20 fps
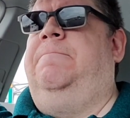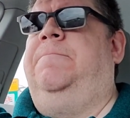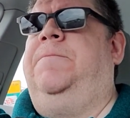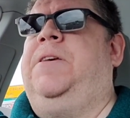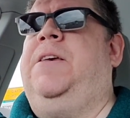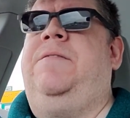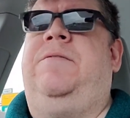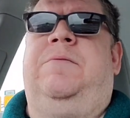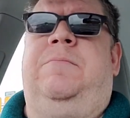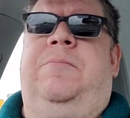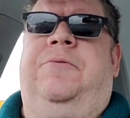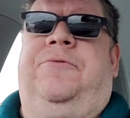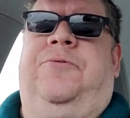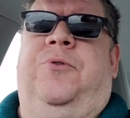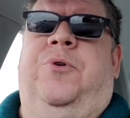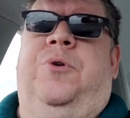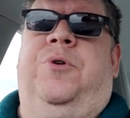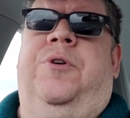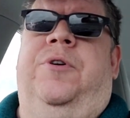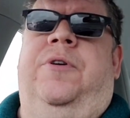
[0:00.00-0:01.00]
even
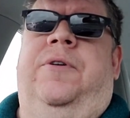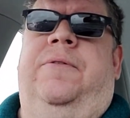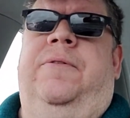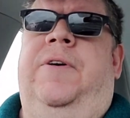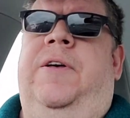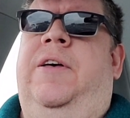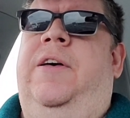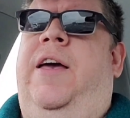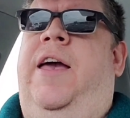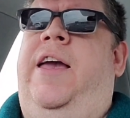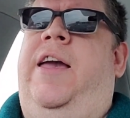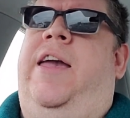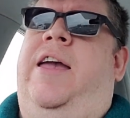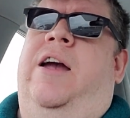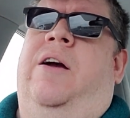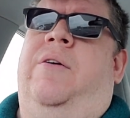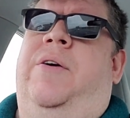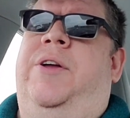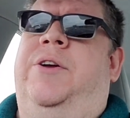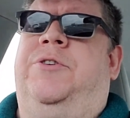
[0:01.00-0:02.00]
before a
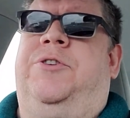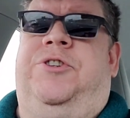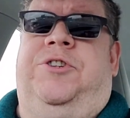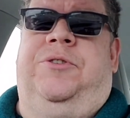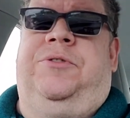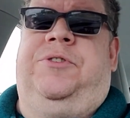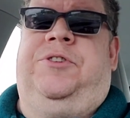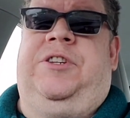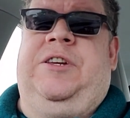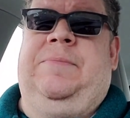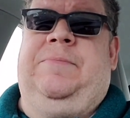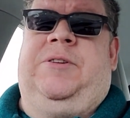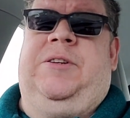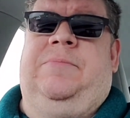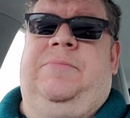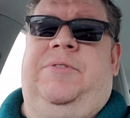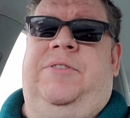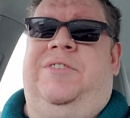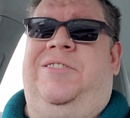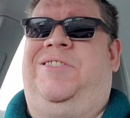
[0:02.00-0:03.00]
carrier shows
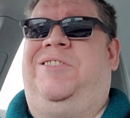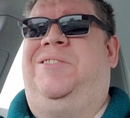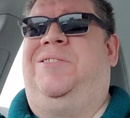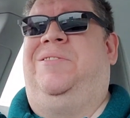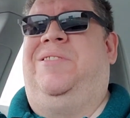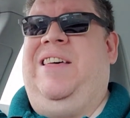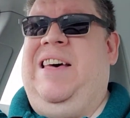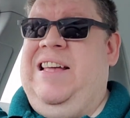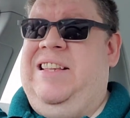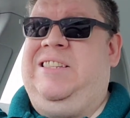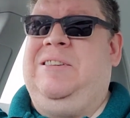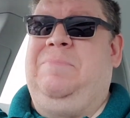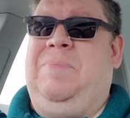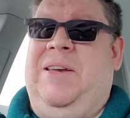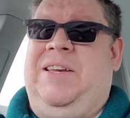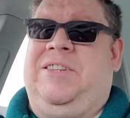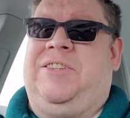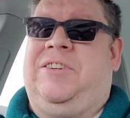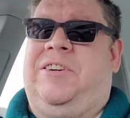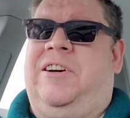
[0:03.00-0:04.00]
symptoms. So that's a
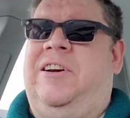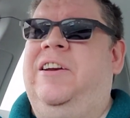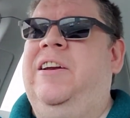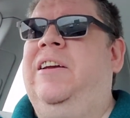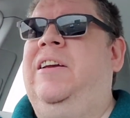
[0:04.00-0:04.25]
pisser.